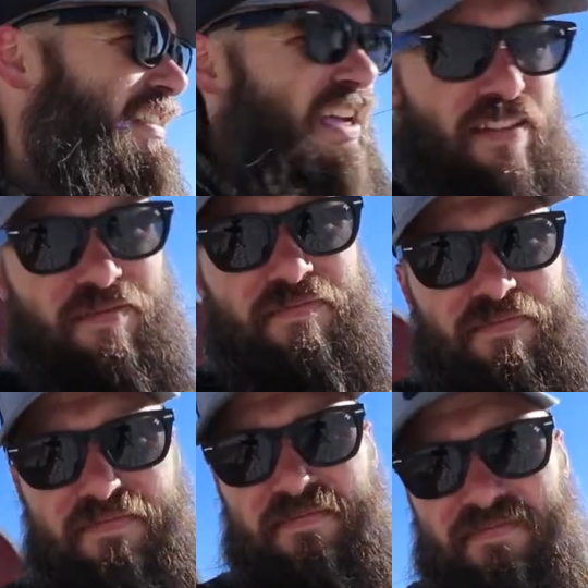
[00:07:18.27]
So
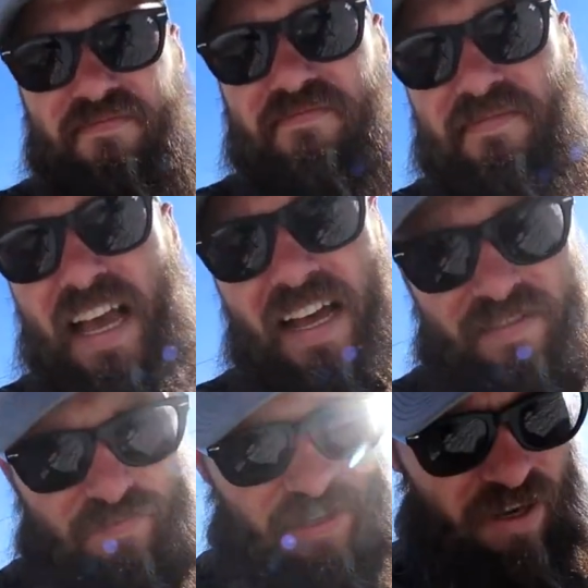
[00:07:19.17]
yeah,
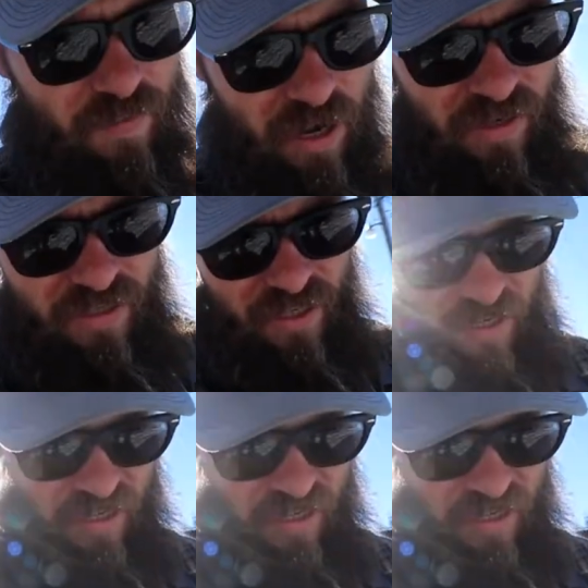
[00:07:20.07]
pretty embarrassing.